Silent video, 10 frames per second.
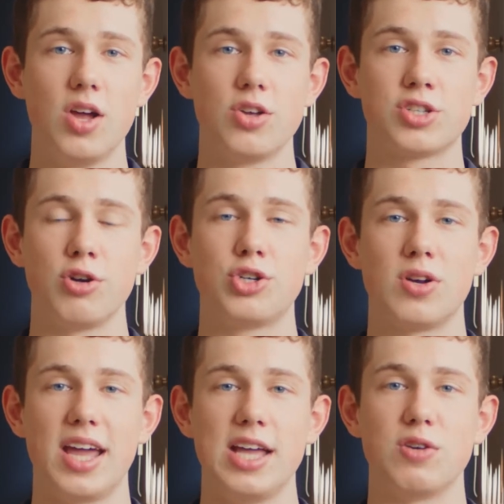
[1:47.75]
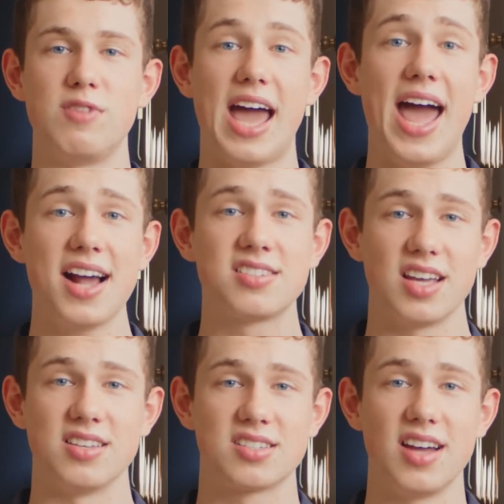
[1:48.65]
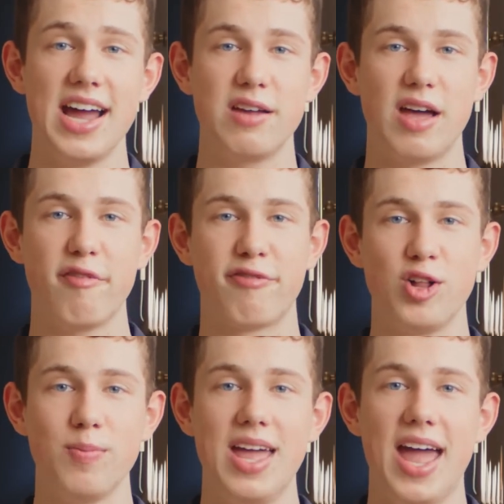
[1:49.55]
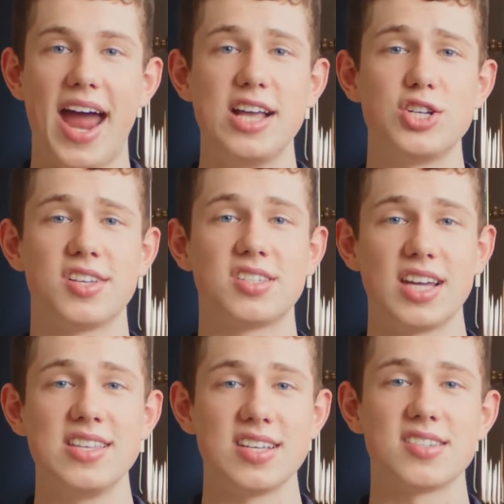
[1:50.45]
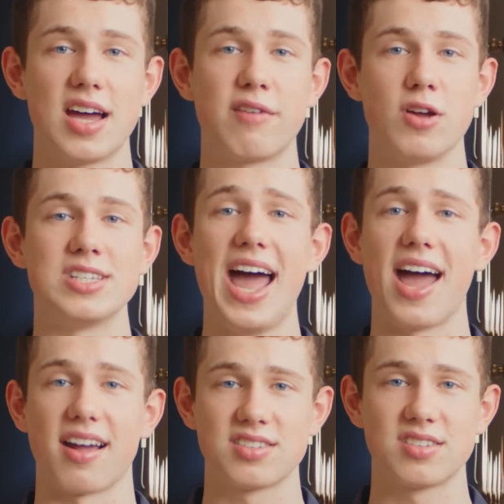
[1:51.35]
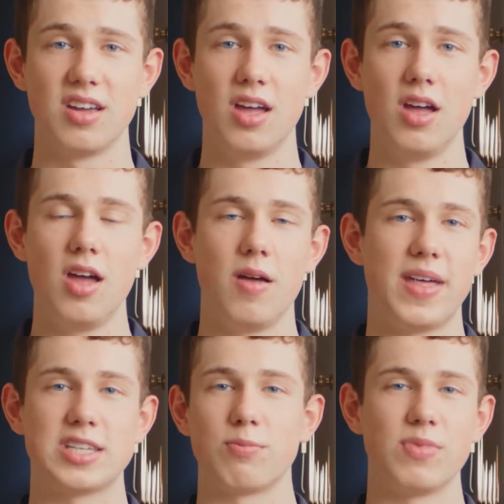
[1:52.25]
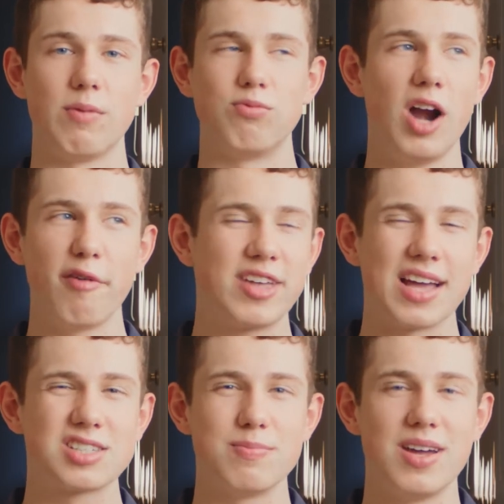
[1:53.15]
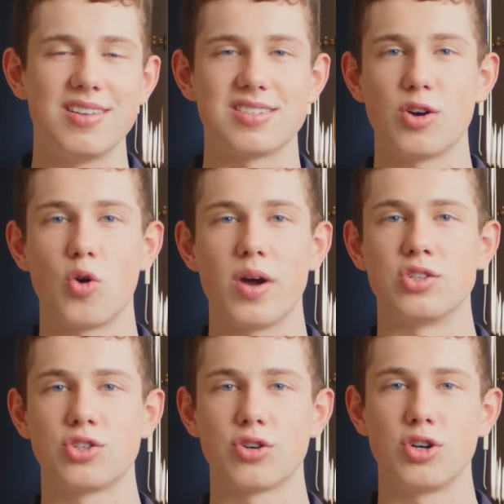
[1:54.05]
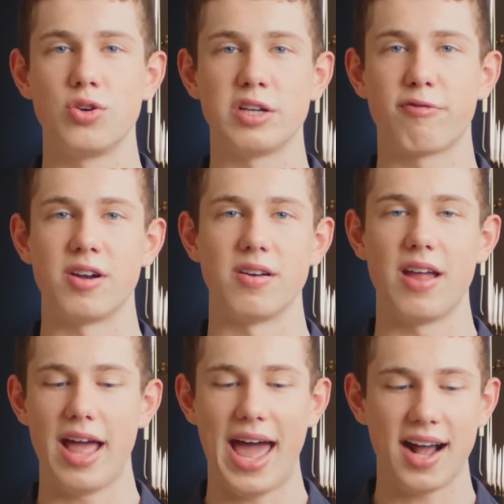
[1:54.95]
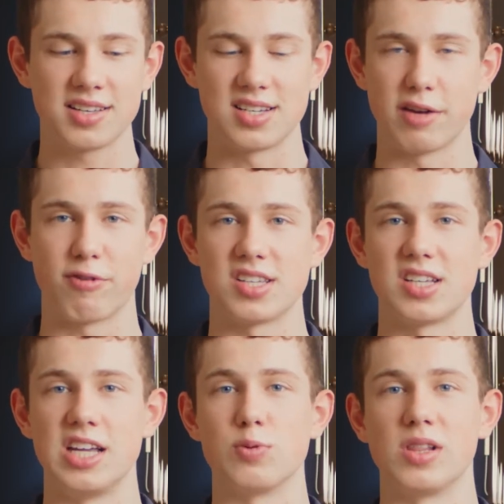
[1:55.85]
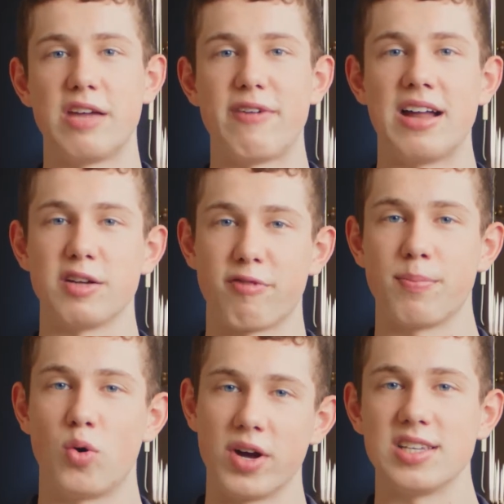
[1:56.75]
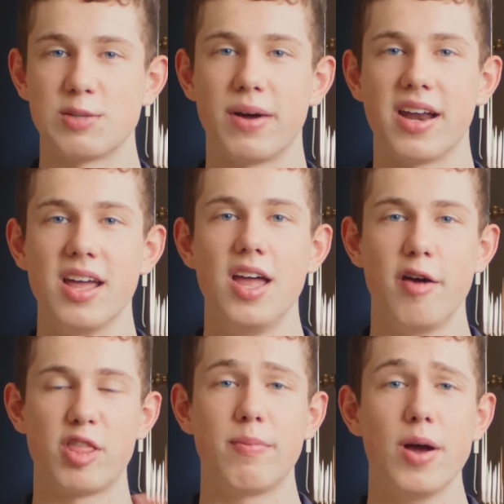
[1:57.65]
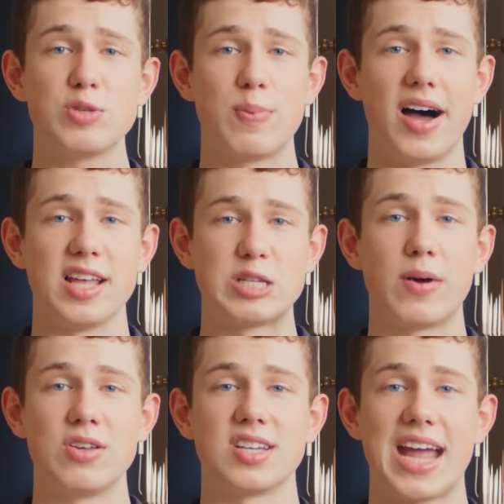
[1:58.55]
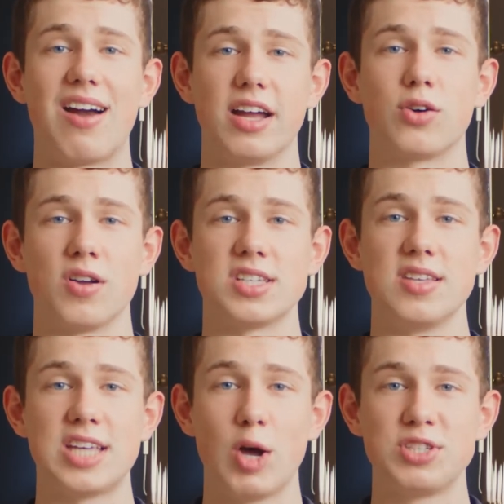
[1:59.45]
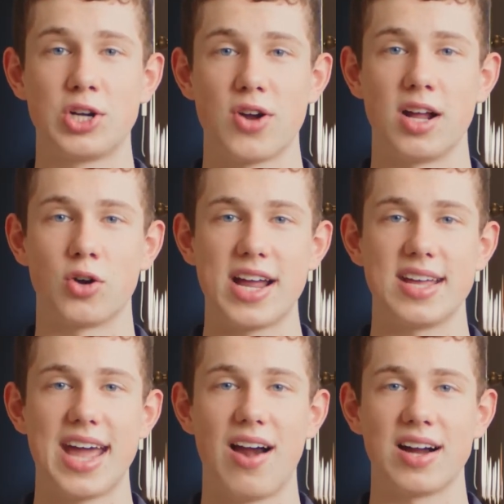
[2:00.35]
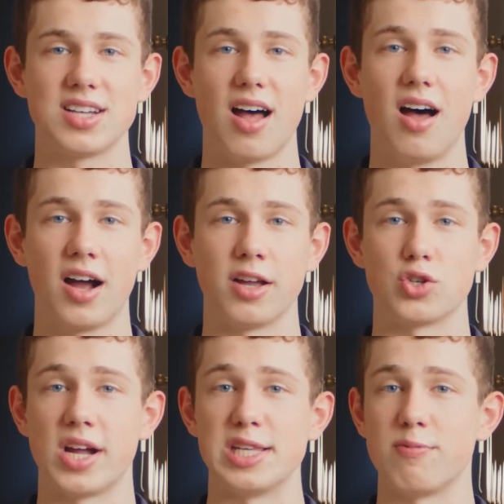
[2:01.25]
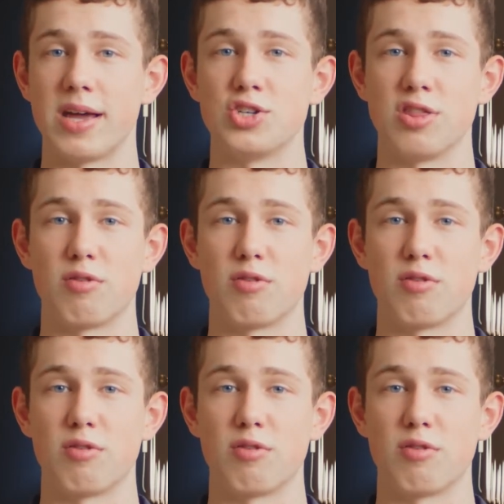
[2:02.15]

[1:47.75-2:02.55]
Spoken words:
So should each of the acts inside of that film, and each of the scenes inside of those acts. That's a rough guesstimate, it's not always true. Different acts and different scenes will leave out different points, but for the most part, it's supposed to carry across, and this helps to create a great character arc and transformation